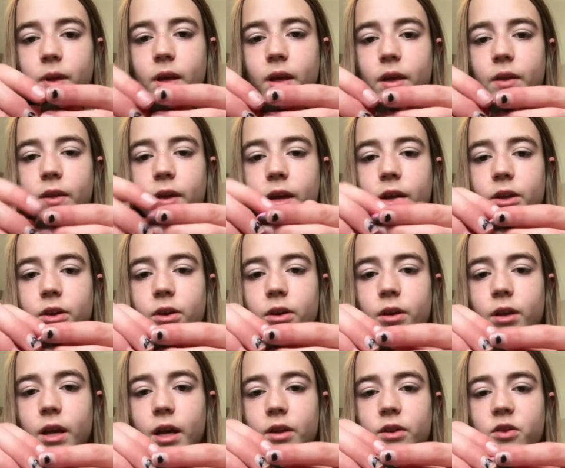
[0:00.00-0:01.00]
And then you
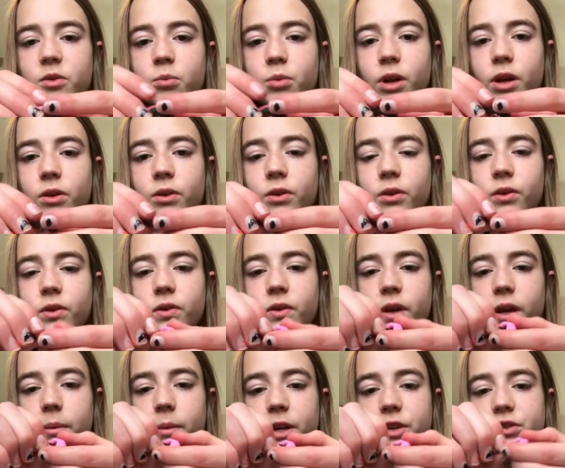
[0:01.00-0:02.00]
can add sprinkles.
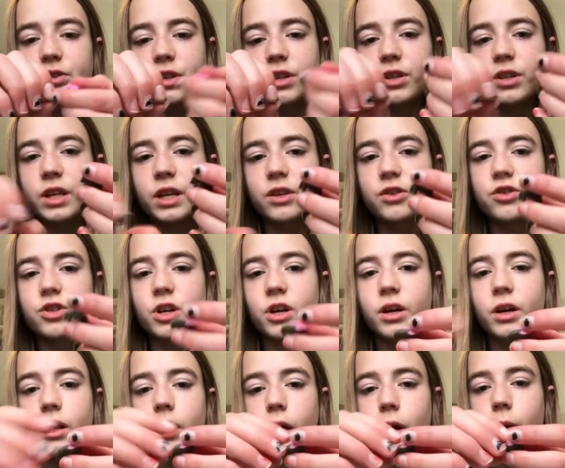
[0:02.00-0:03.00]
I'm actually going to take a
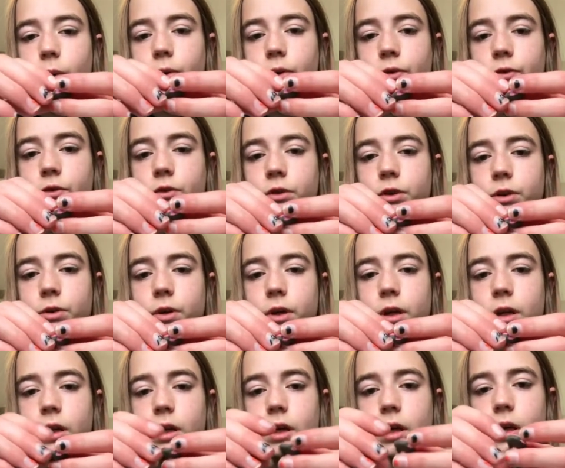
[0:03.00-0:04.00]
chunk out of the
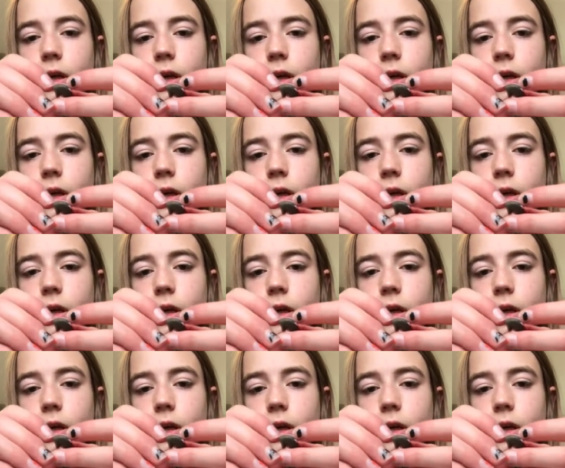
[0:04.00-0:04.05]
donut.